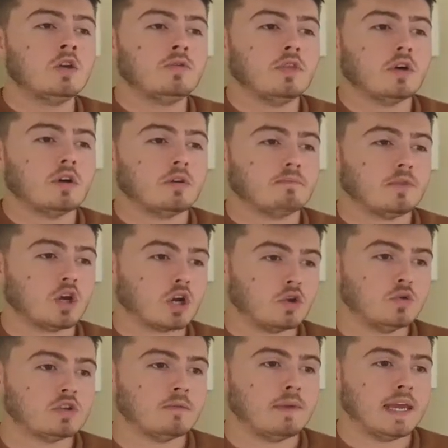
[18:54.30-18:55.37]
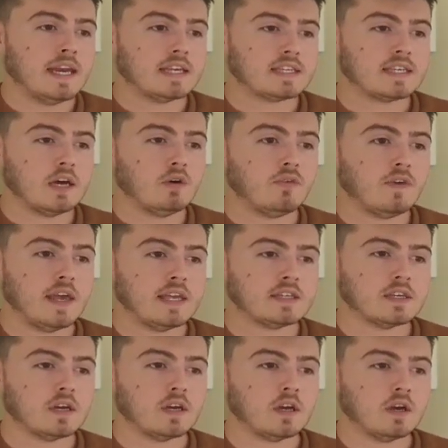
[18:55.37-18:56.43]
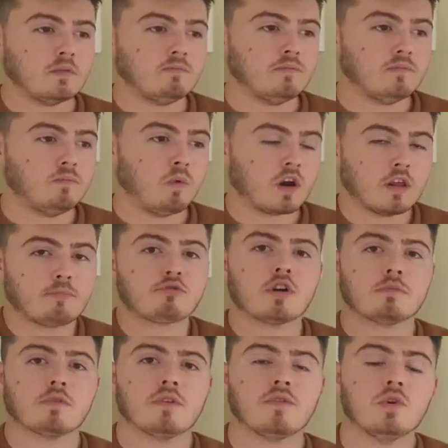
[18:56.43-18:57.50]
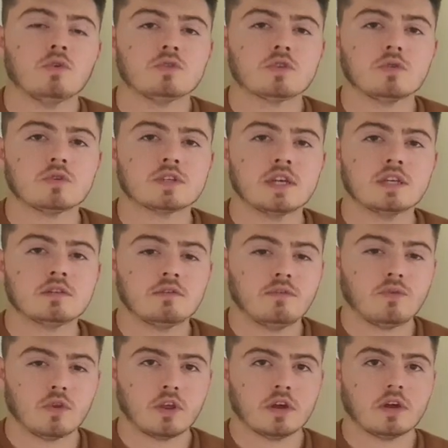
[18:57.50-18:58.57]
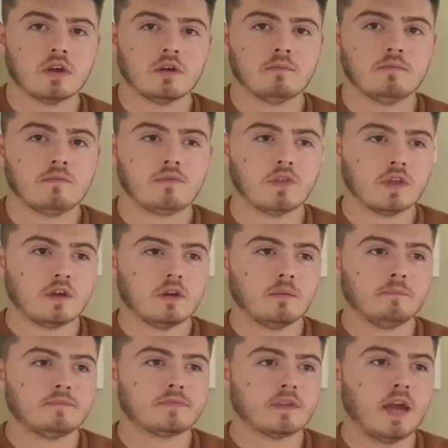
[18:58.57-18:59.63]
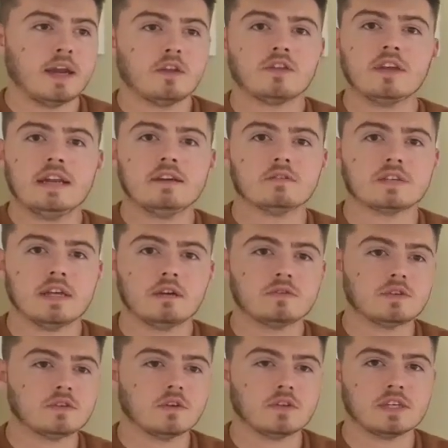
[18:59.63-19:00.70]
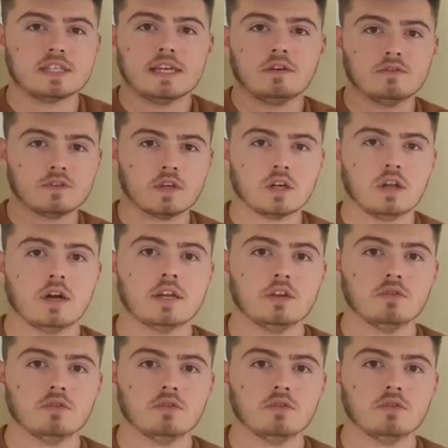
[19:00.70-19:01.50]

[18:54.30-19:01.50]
glutamine itself is one of the primary fuel sources for the endothelial cells, so the cells that line